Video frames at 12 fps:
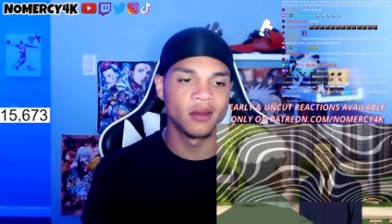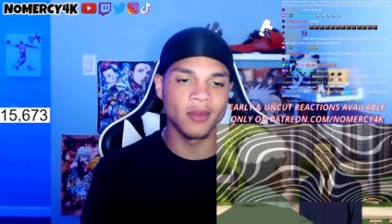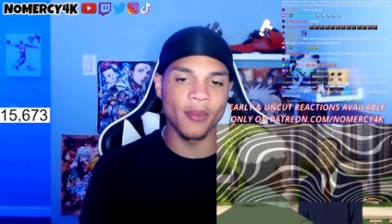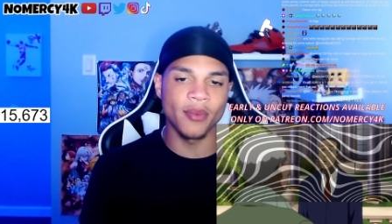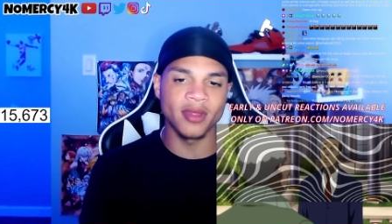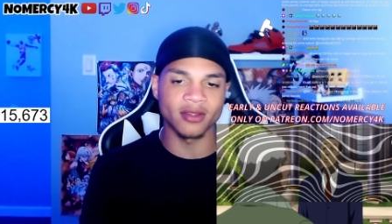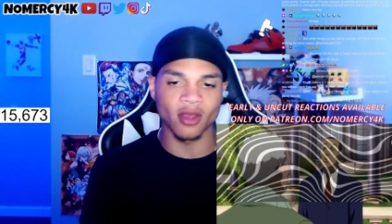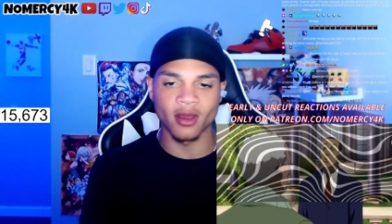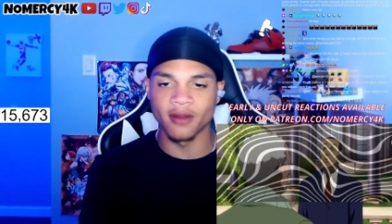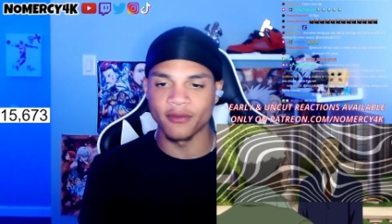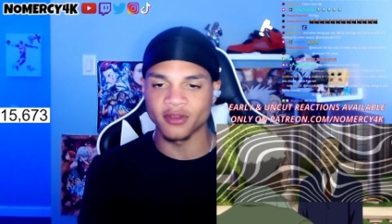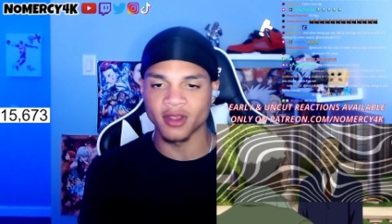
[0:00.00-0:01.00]
maybe the
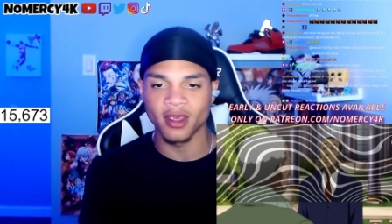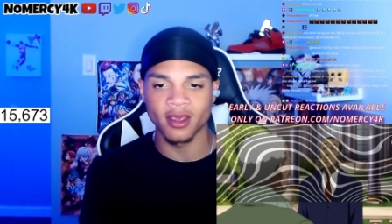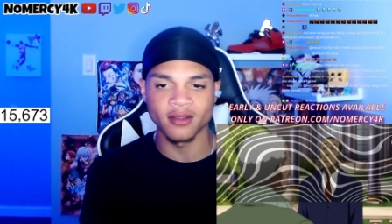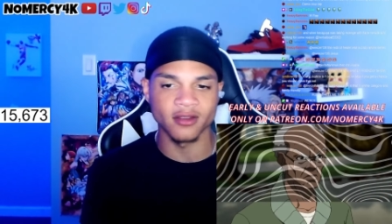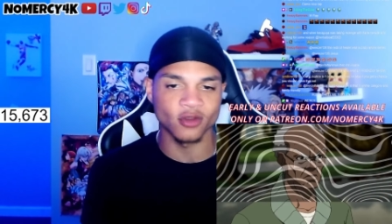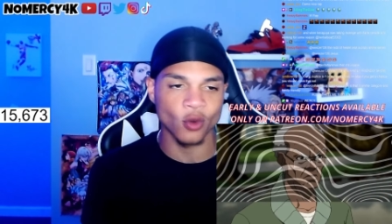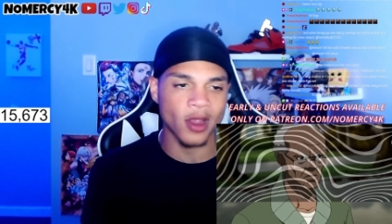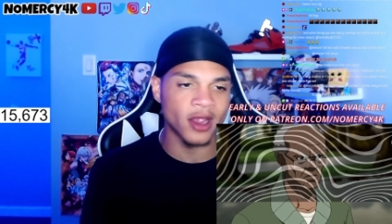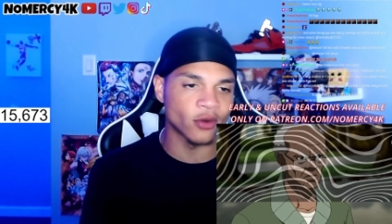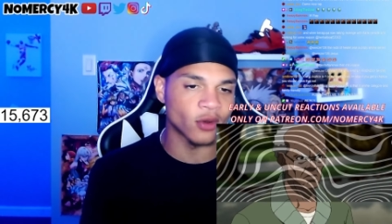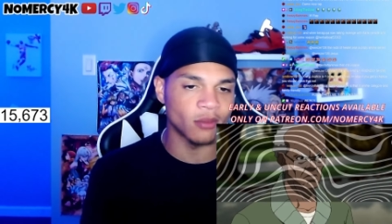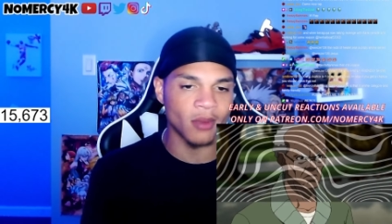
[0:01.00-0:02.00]
Thugnificent isn't so
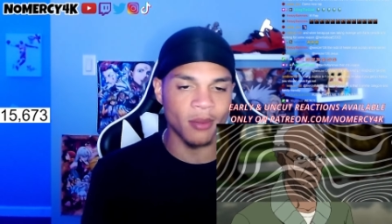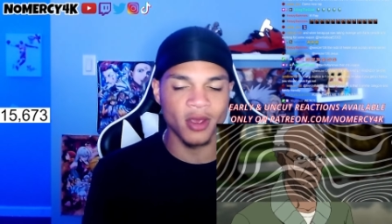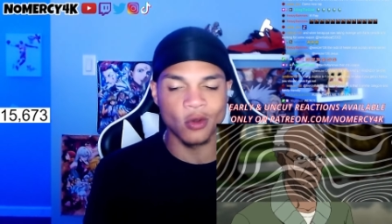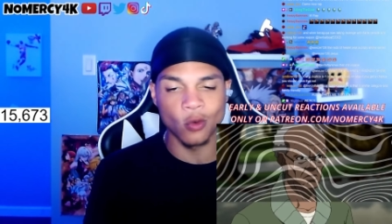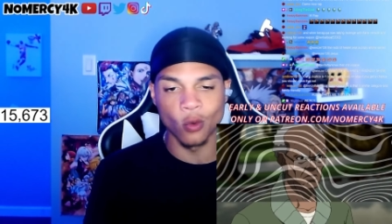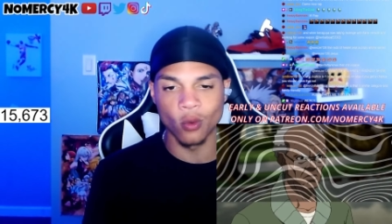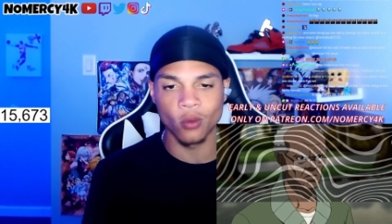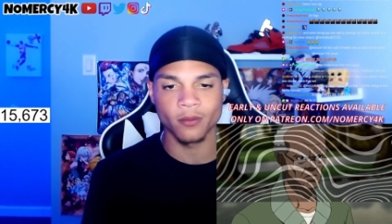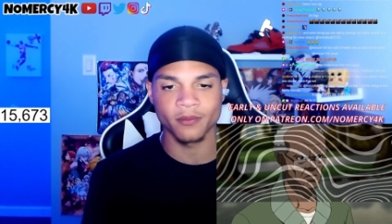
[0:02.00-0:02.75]
ignorant. Maybe he cool.